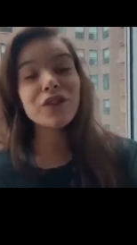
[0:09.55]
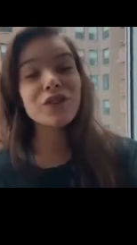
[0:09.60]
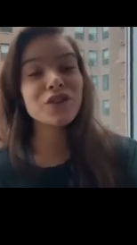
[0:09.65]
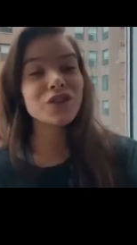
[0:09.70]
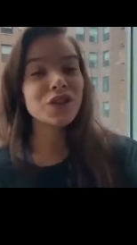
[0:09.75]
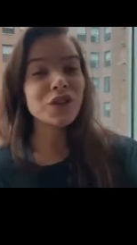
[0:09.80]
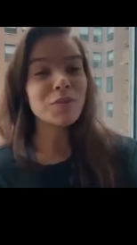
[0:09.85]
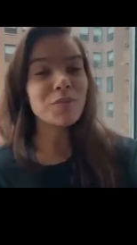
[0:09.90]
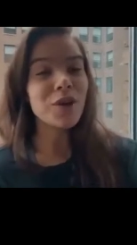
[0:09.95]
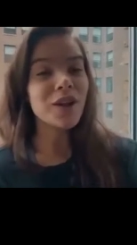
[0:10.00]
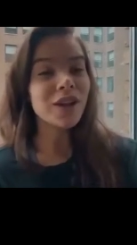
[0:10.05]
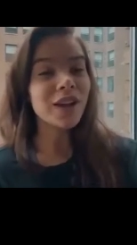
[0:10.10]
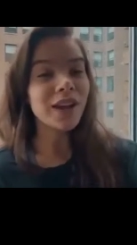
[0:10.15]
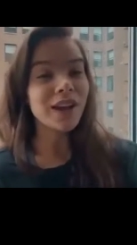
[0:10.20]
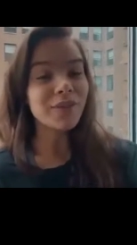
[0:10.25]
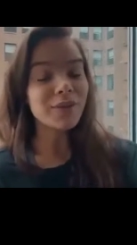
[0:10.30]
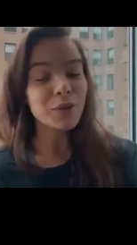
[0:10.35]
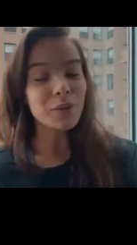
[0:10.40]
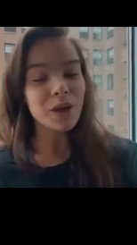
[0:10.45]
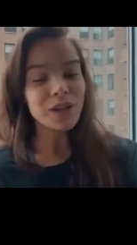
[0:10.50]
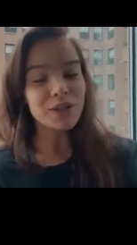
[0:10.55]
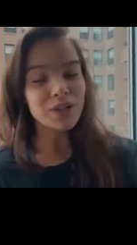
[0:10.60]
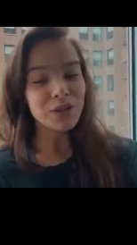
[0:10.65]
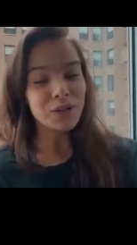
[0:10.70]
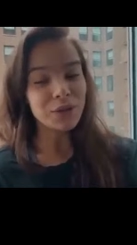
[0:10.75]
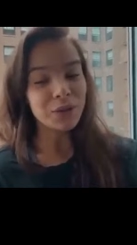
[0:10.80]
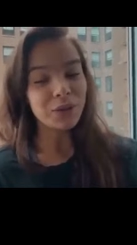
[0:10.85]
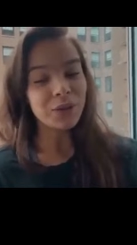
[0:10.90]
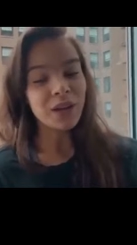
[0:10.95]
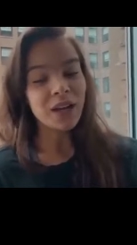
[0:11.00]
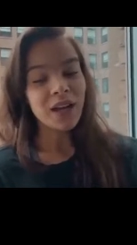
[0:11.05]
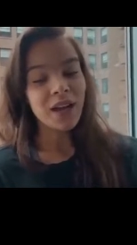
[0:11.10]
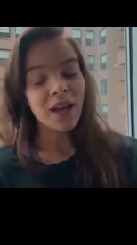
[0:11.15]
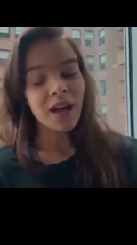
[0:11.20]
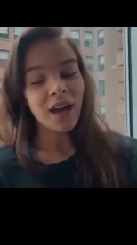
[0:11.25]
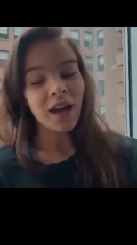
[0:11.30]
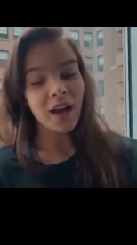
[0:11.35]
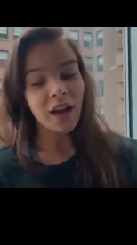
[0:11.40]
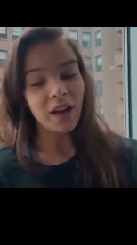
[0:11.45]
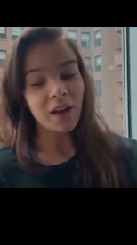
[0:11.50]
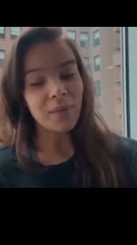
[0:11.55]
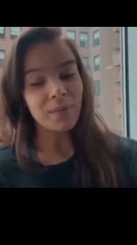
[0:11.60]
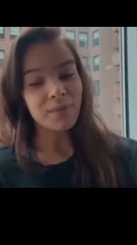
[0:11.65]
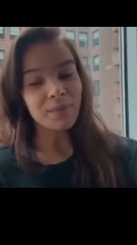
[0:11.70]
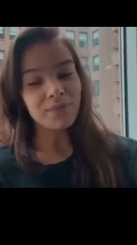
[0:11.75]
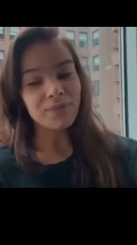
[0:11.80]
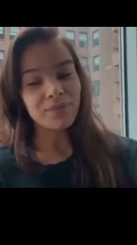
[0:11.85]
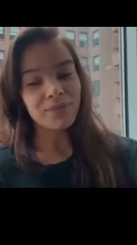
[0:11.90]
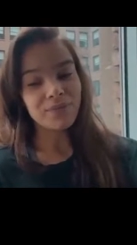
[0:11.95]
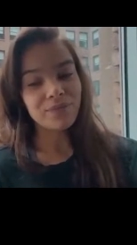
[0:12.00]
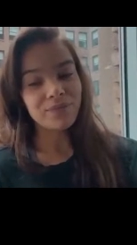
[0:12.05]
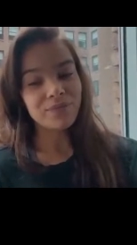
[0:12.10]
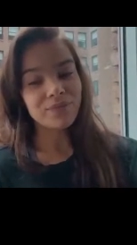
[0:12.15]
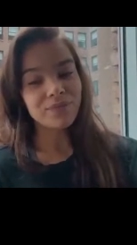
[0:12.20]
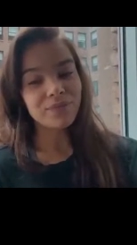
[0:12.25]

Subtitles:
first Jingle Ball I ever went to. I